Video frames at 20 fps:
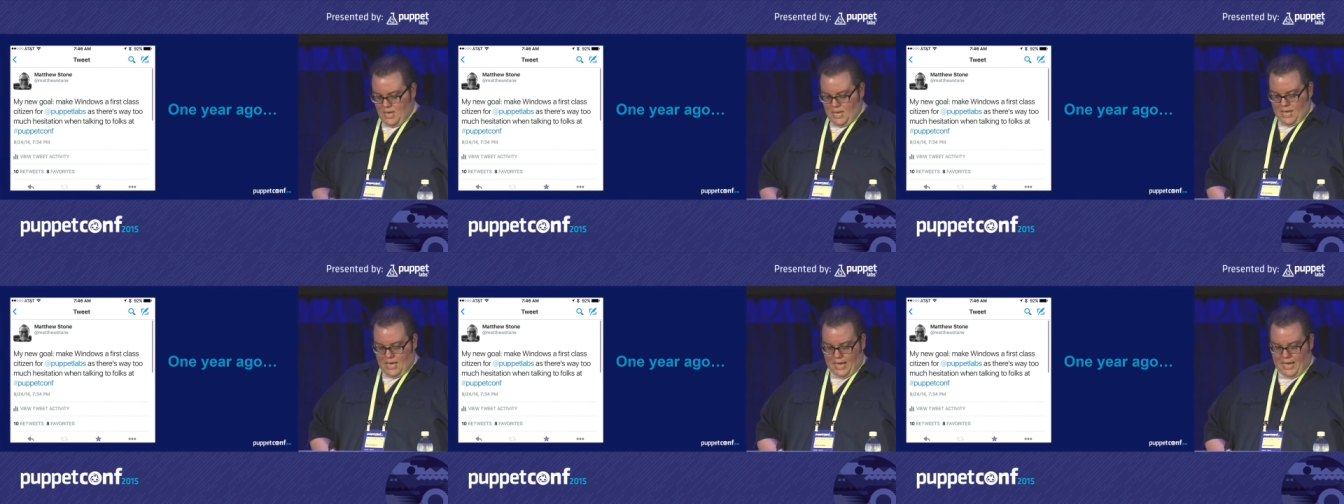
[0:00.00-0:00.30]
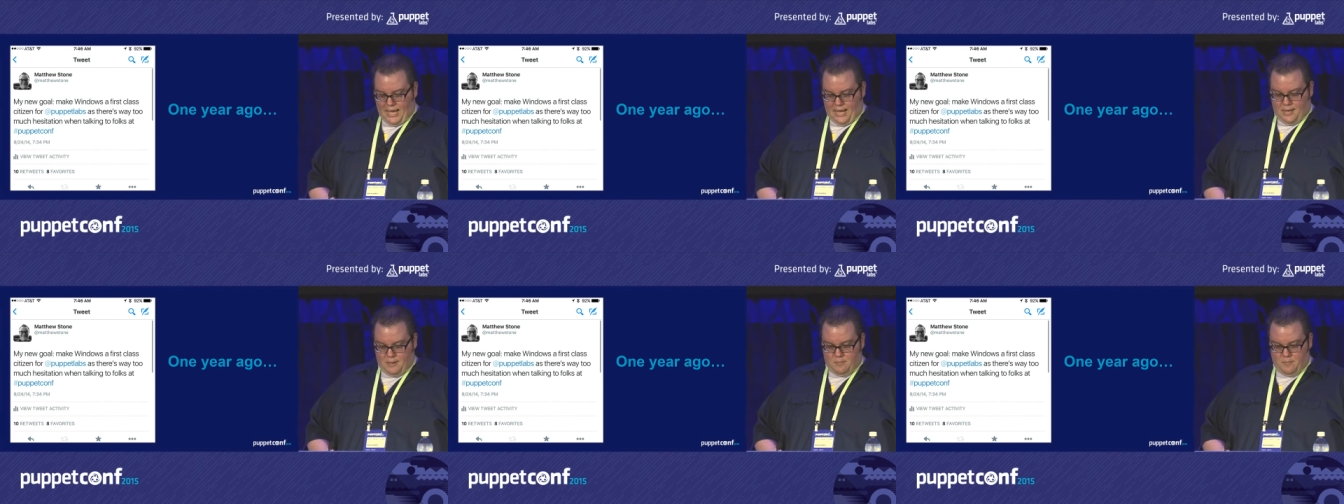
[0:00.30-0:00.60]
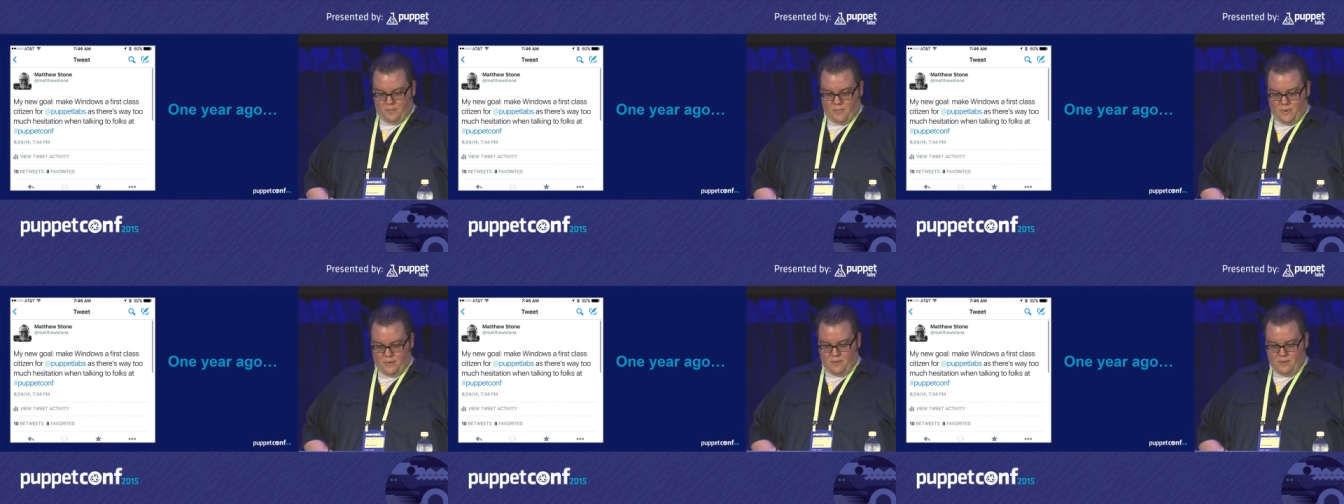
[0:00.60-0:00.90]

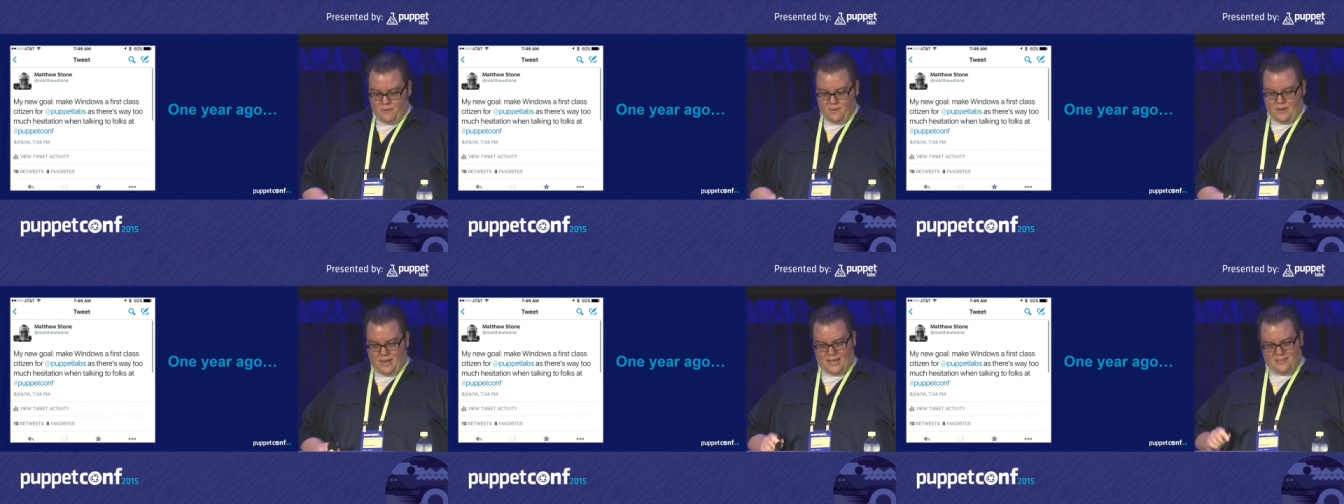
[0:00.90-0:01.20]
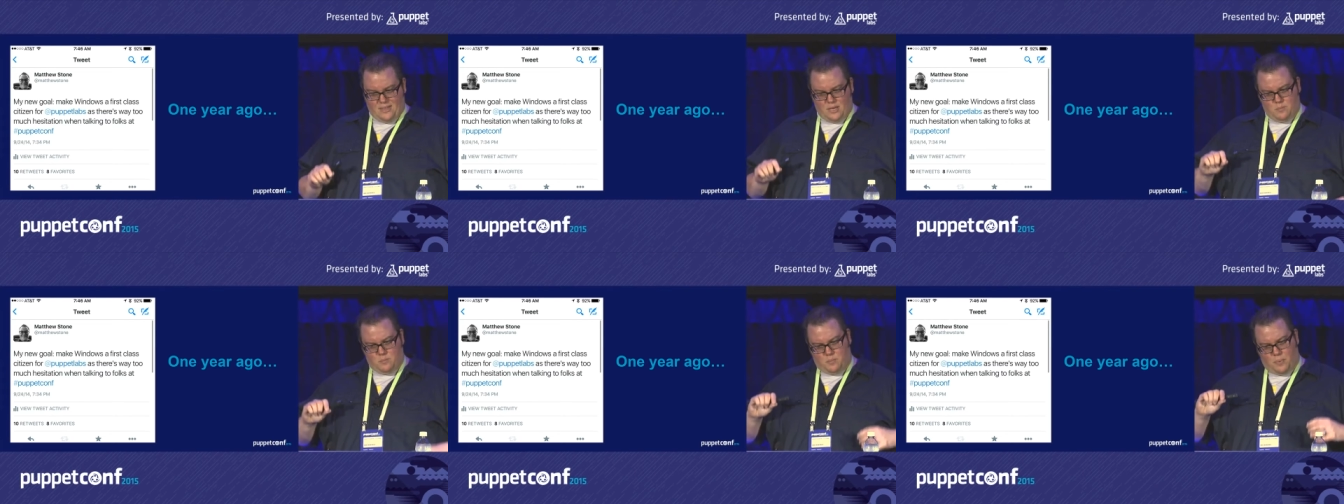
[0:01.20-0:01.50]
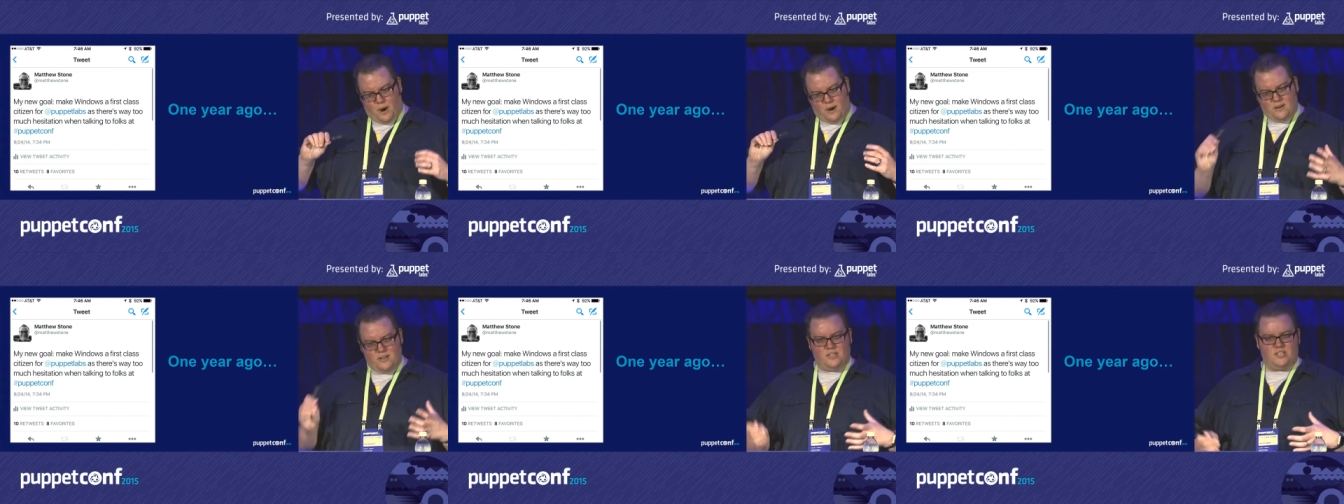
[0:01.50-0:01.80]
Um, I think
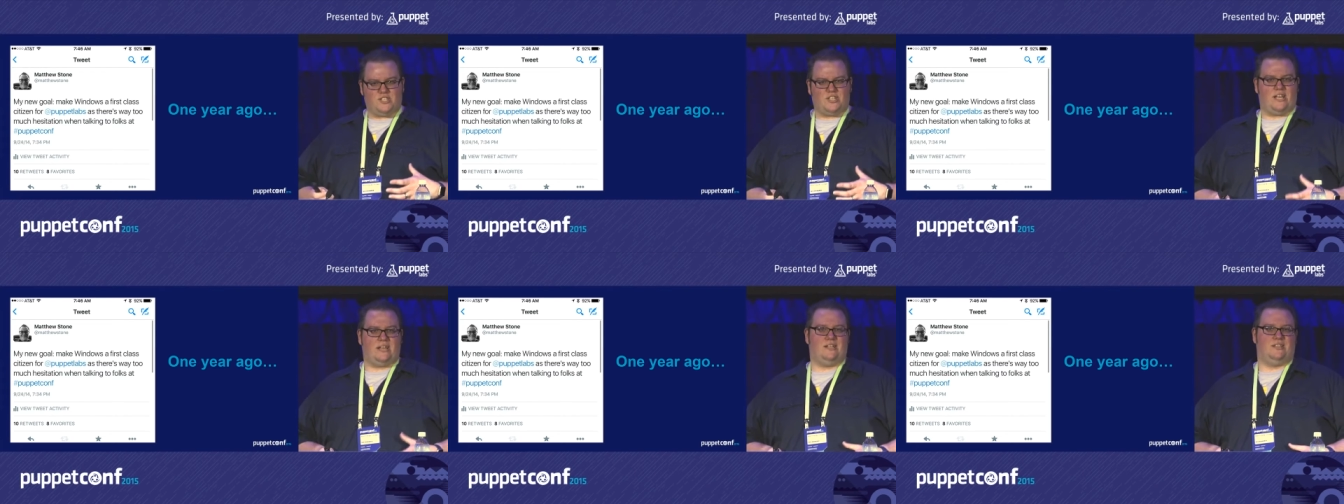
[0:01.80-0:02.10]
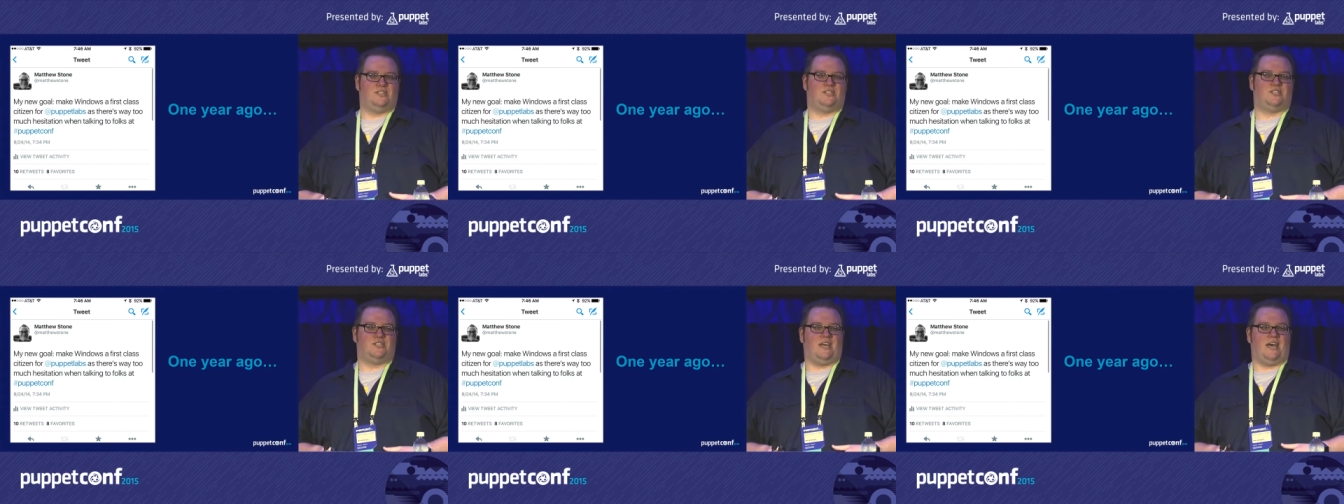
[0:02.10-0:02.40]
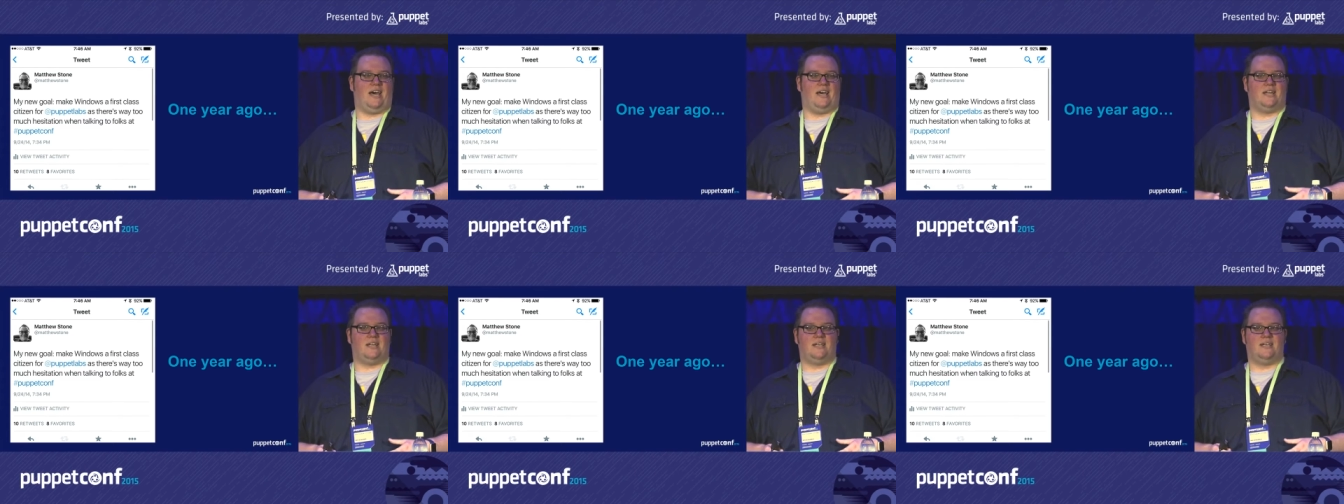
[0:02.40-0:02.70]
part of the challenge of
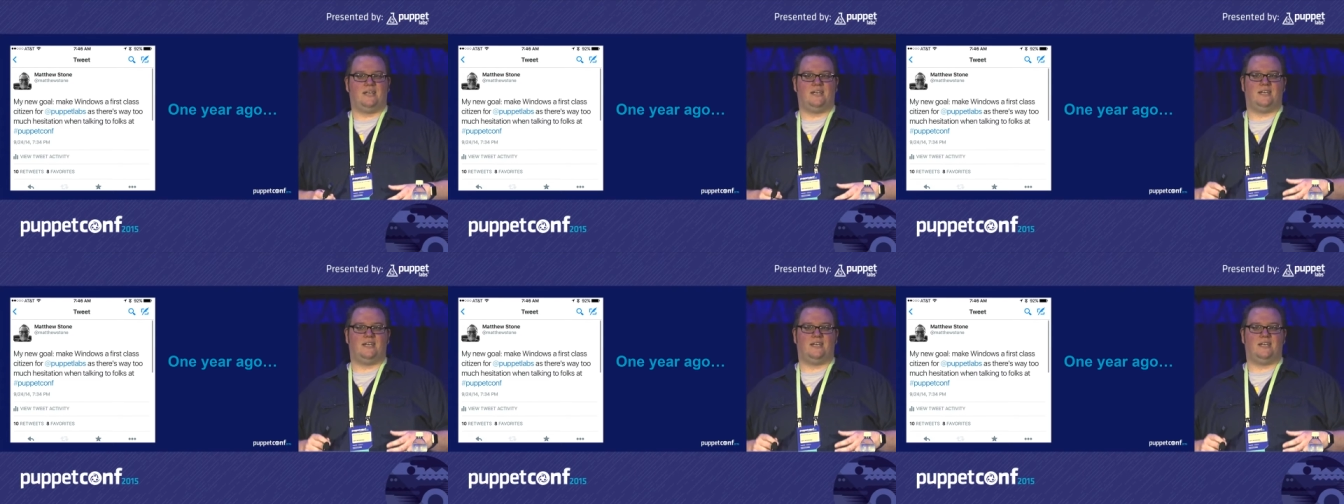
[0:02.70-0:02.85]
that